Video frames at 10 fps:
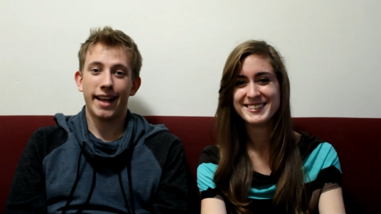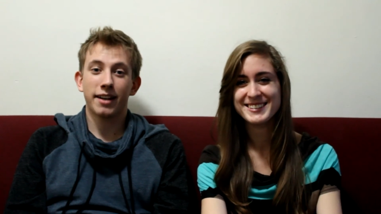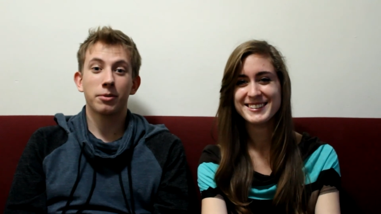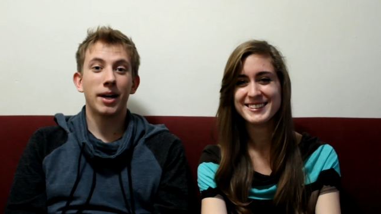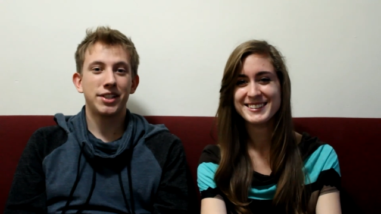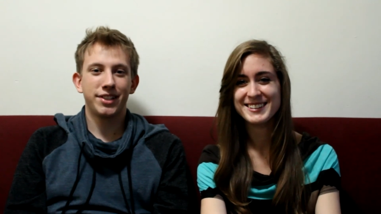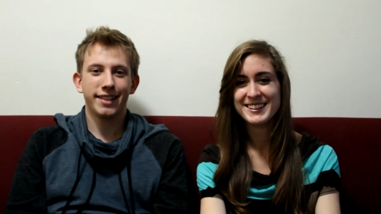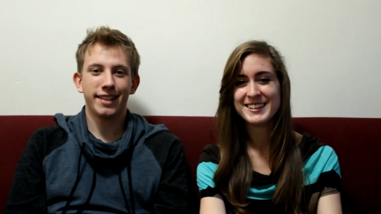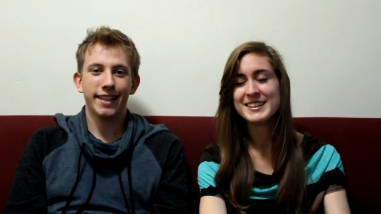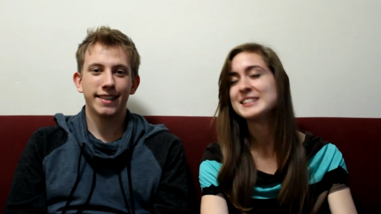Speaker 1: and
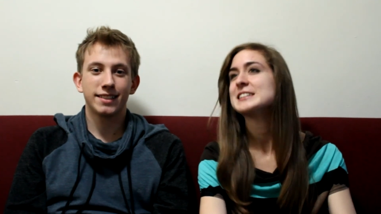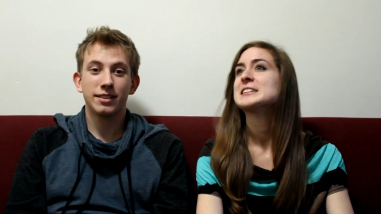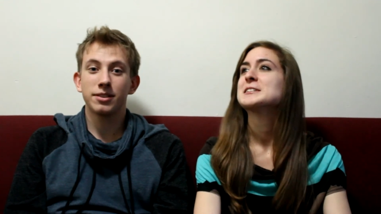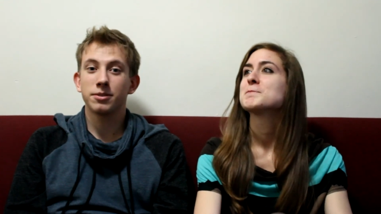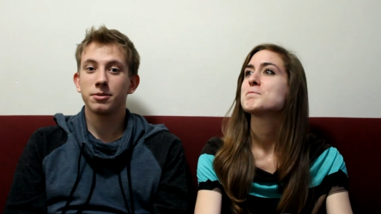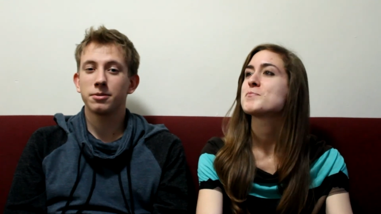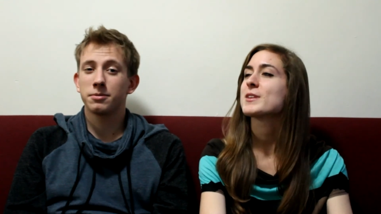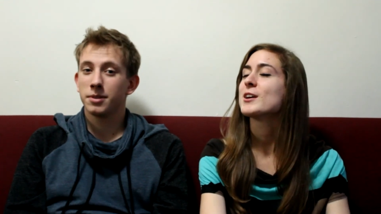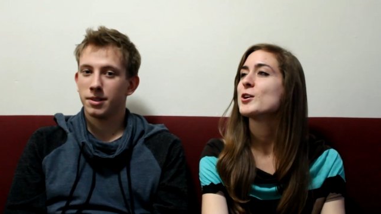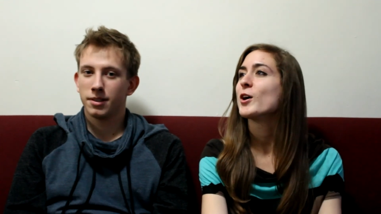aggression leads to
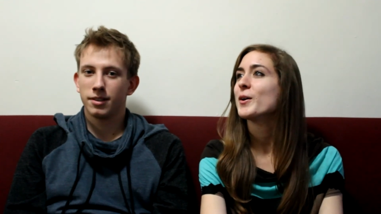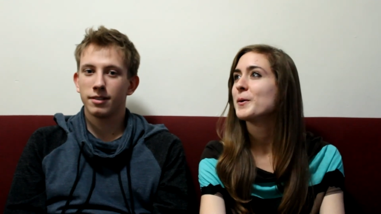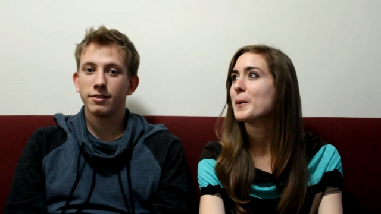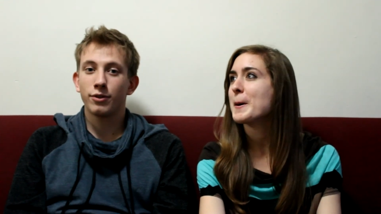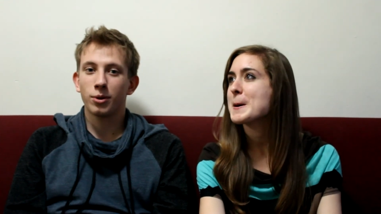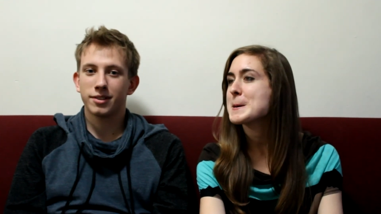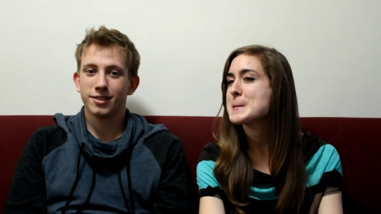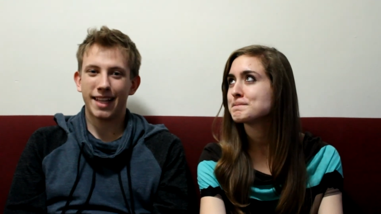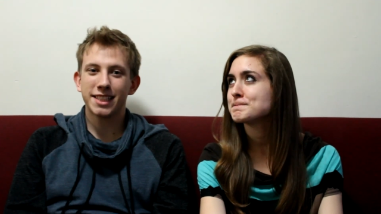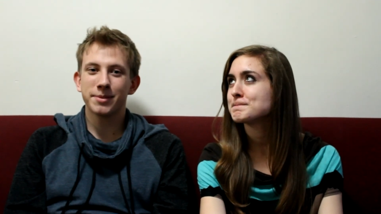force.
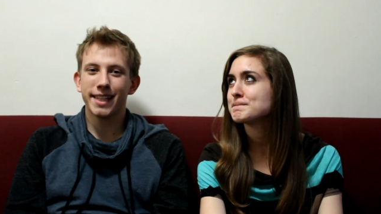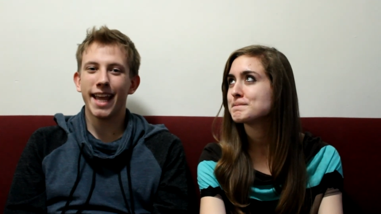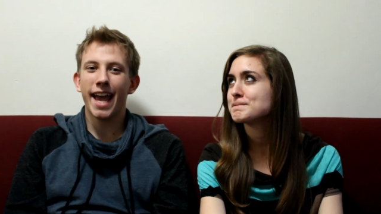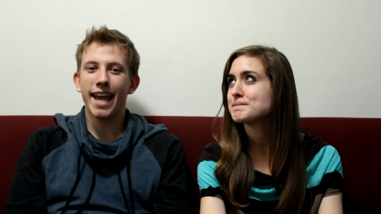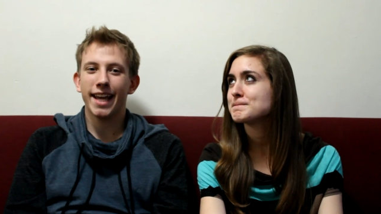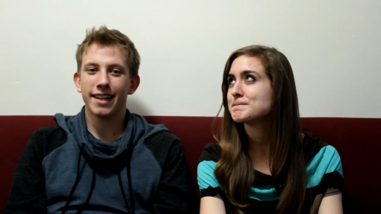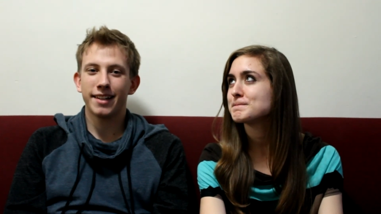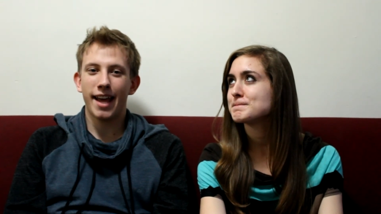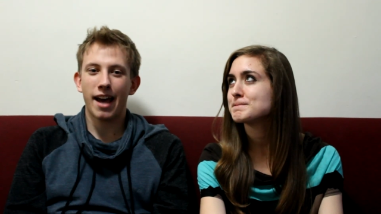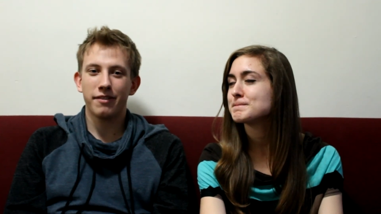That's what the A
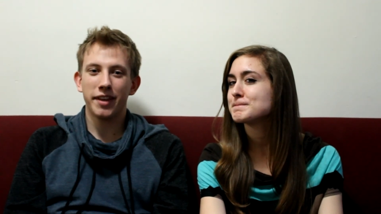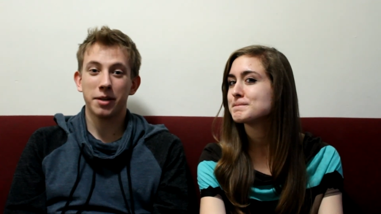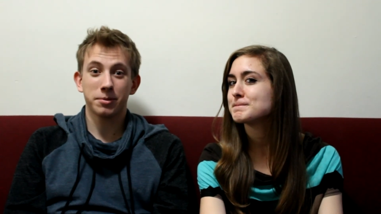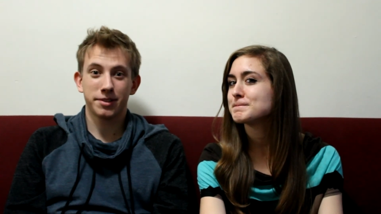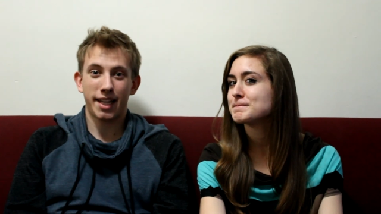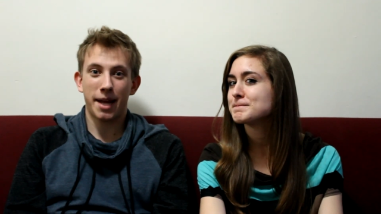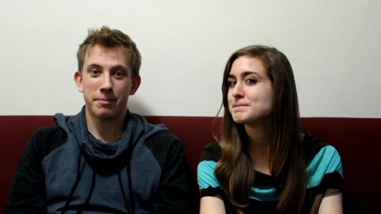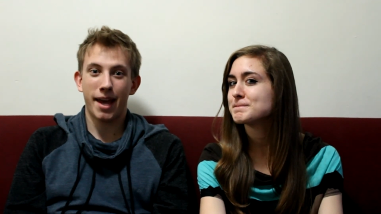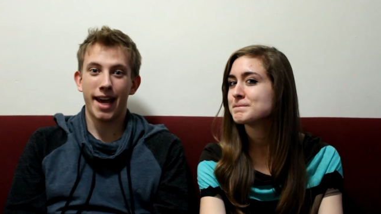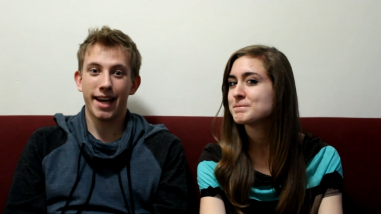in F equals
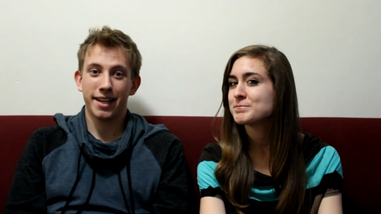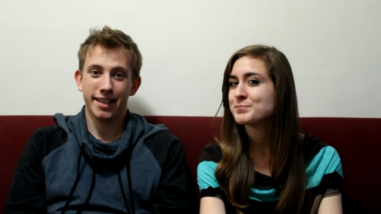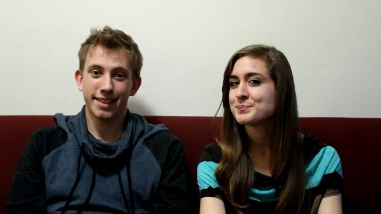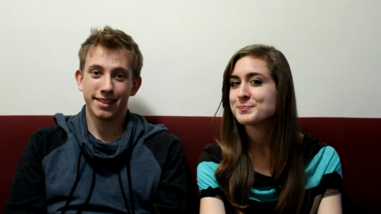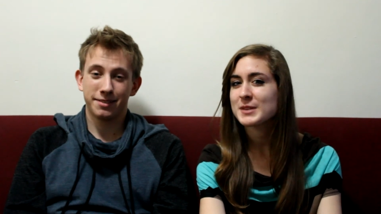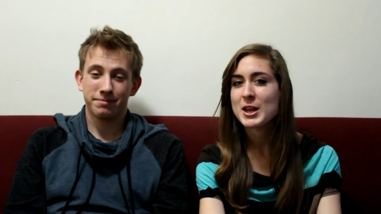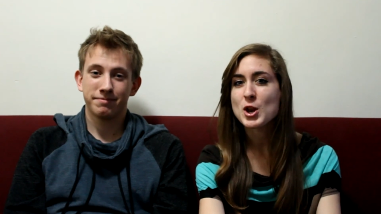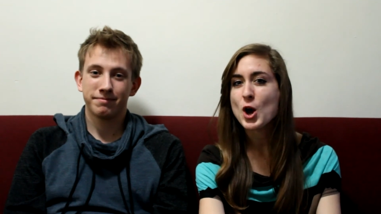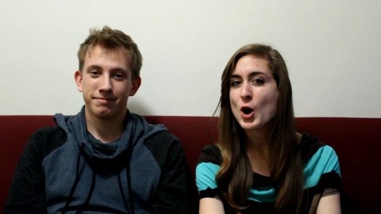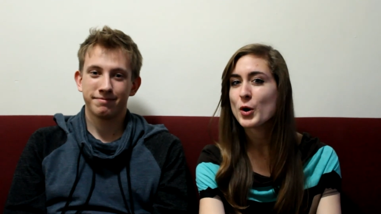MA is.
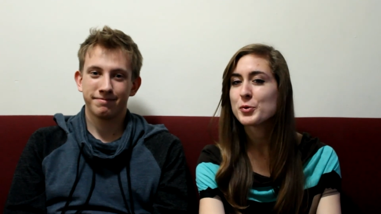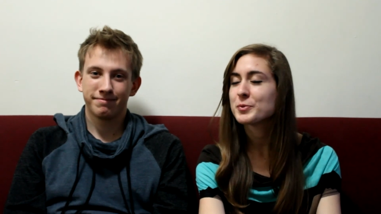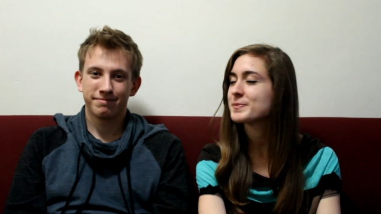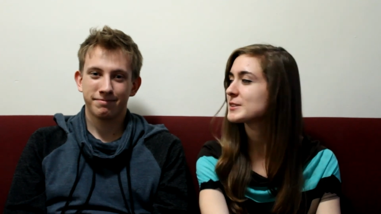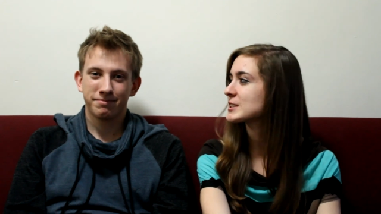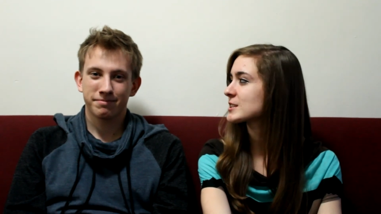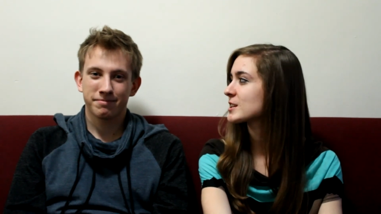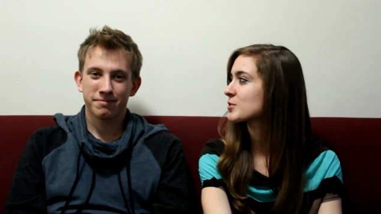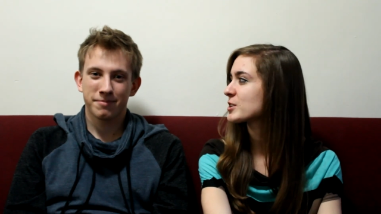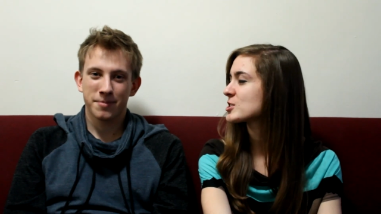
Speaker 2: No, it's
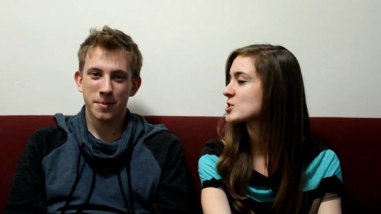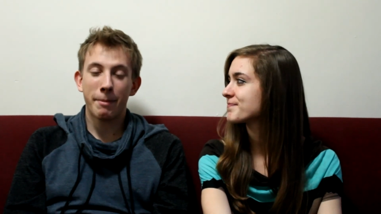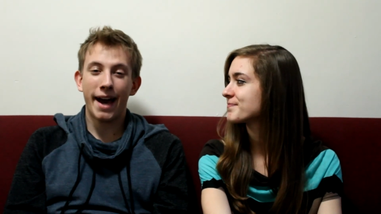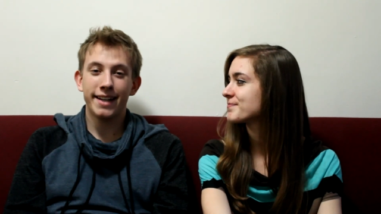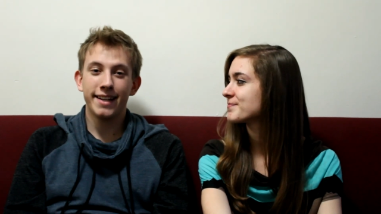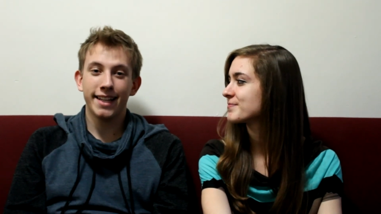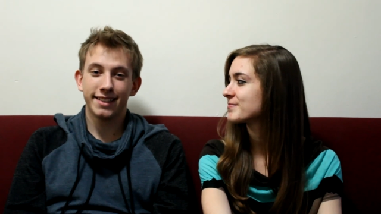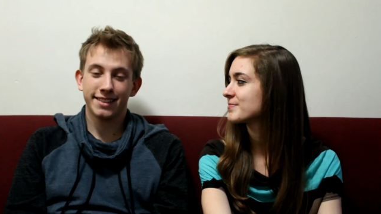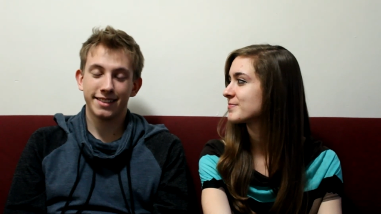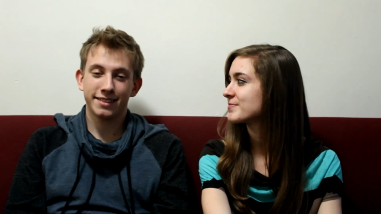acceleration.
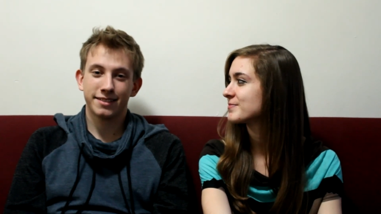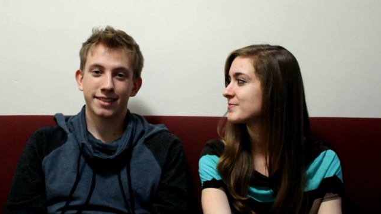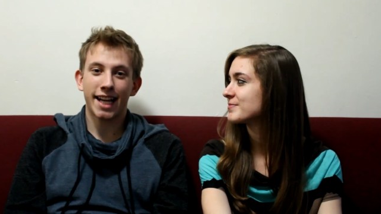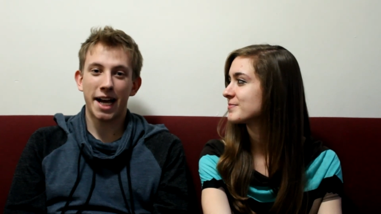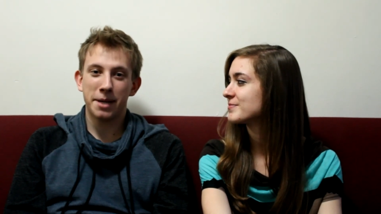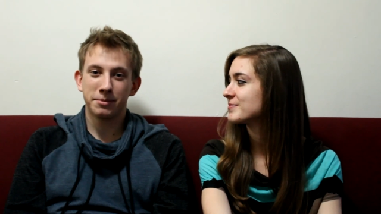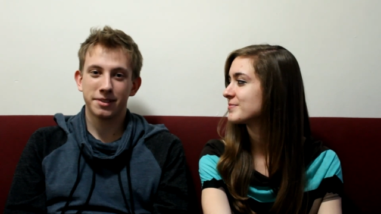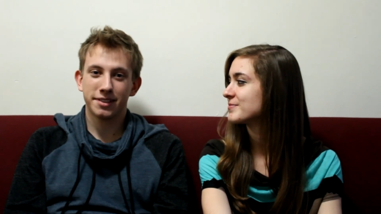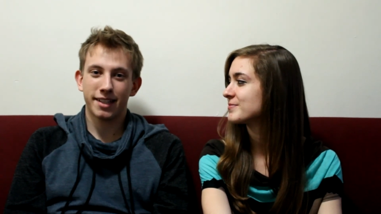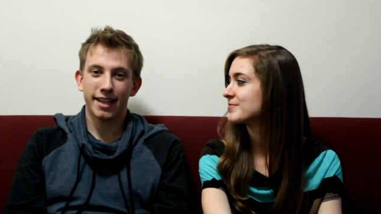
Speaker 1: Madness
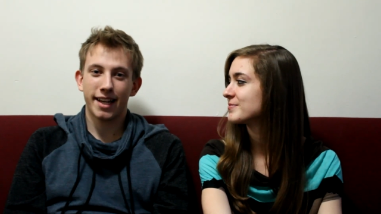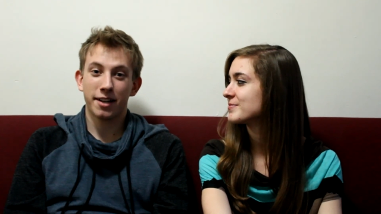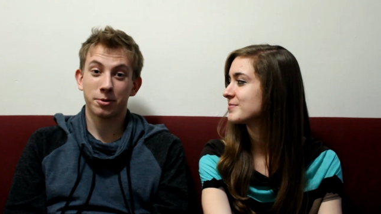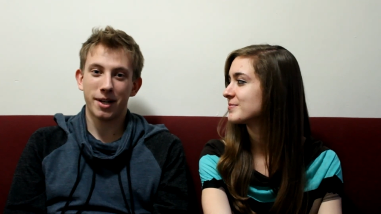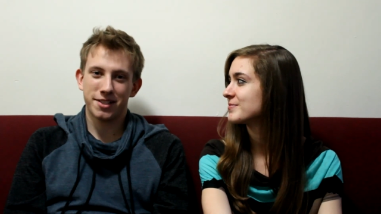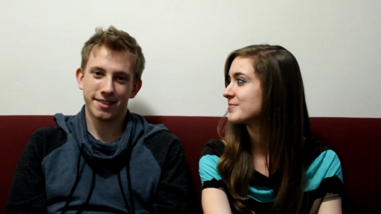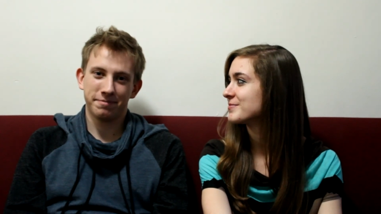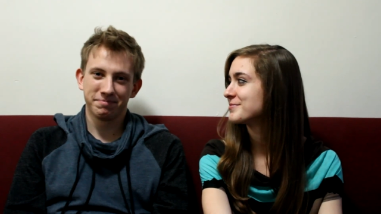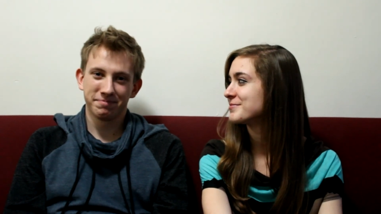times aggression.